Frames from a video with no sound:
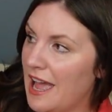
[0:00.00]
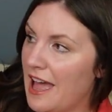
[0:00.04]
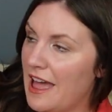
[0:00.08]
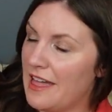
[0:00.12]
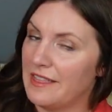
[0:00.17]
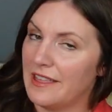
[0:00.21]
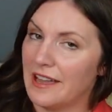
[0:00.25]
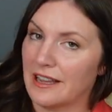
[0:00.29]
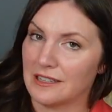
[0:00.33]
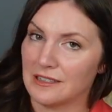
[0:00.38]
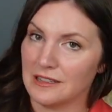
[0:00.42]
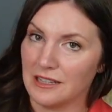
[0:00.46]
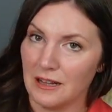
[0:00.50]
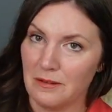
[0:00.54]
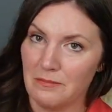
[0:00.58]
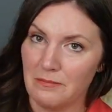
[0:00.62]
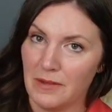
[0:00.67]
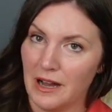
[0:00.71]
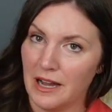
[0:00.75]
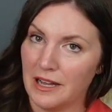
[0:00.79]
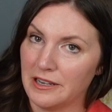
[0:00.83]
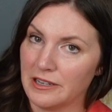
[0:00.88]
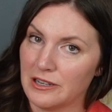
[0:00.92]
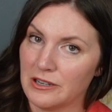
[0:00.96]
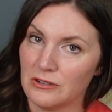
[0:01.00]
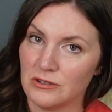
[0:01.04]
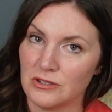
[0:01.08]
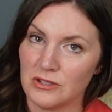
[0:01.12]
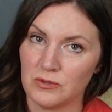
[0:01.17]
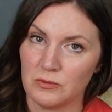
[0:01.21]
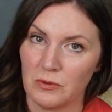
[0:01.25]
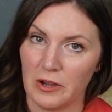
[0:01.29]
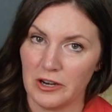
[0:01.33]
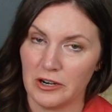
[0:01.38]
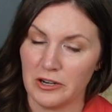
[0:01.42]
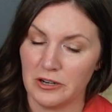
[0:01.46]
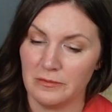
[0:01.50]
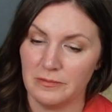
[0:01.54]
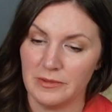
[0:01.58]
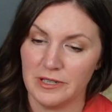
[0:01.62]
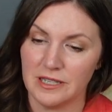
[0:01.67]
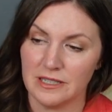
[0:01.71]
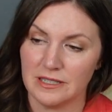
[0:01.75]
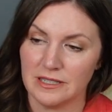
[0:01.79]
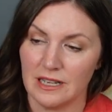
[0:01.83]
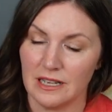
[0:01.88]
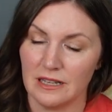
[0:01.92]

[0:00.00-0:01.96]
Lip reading: and that Club Monaco sweater because